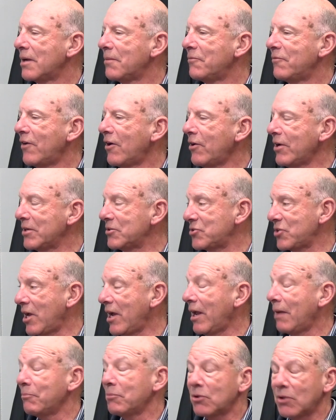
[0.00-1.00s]
very
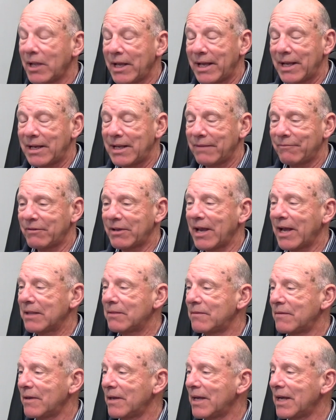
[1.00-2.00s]
exciting. I'm glad I've got
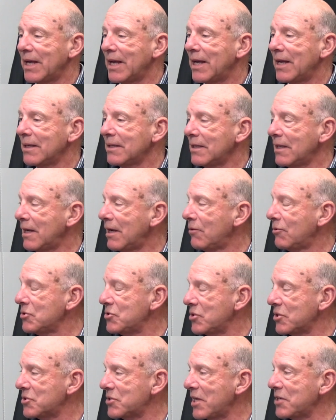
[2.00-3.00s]
a
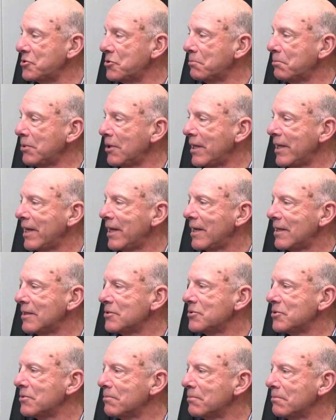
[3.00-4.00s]
succession plan and
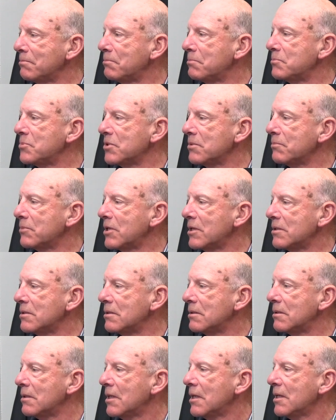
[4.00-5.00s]

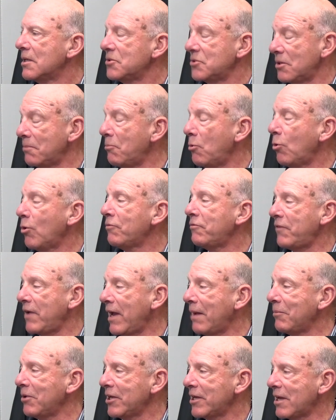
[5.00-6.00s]
some more
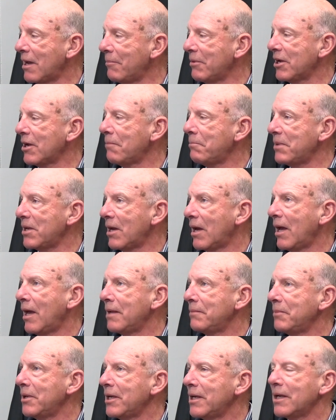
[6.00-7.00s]
family coming up
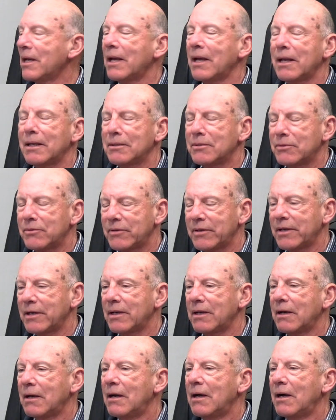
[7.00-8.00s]
behind me, and
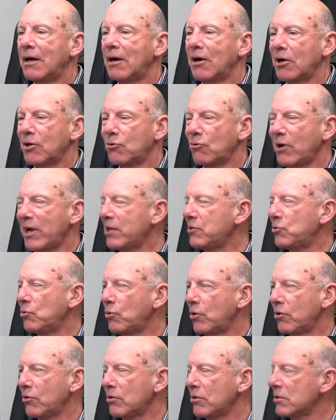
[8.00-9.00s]
our
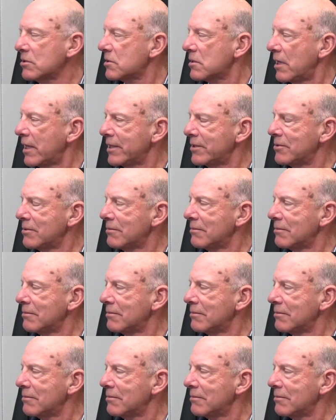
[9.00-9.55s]
granddaughter looks like